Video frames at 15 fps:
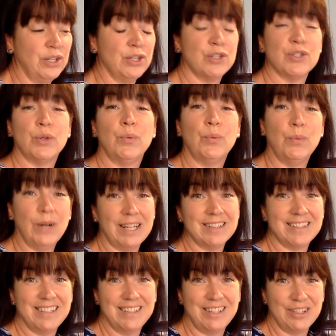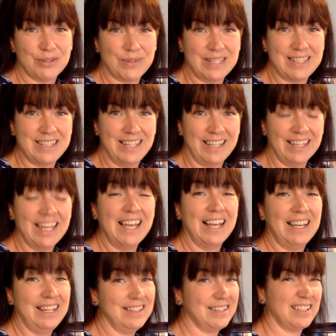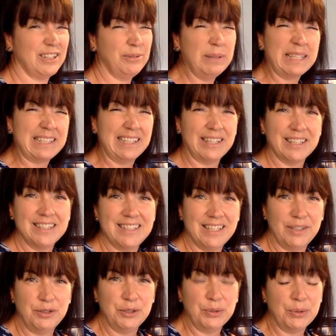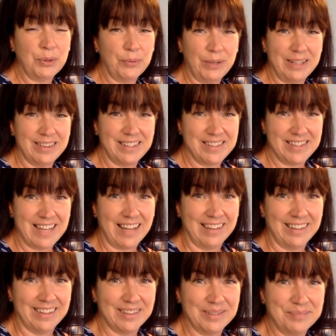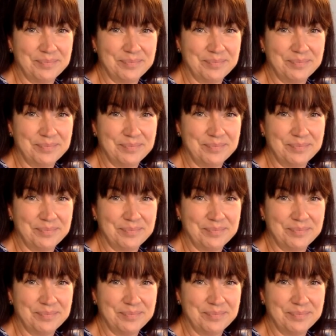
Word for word: So whilst this is resting, let's quickly continue with the salad.